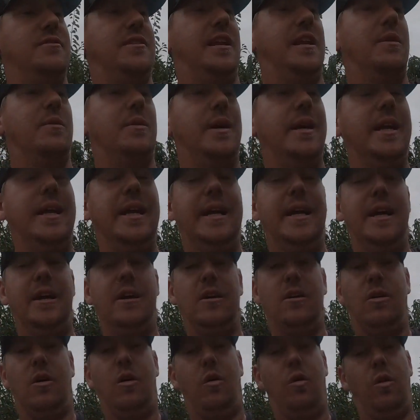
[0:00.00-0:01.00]
setting 1,
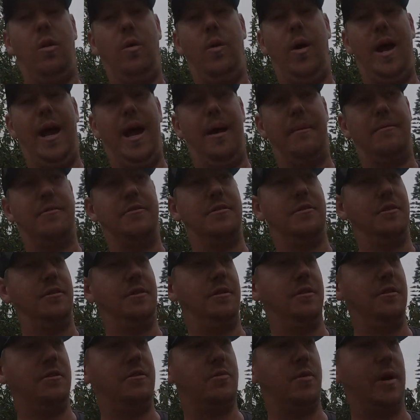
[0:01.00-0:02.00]
all the way up
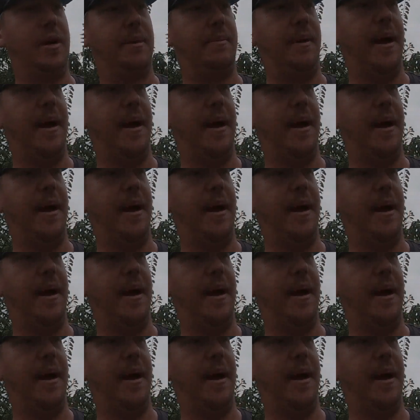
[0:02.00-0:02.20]
to 20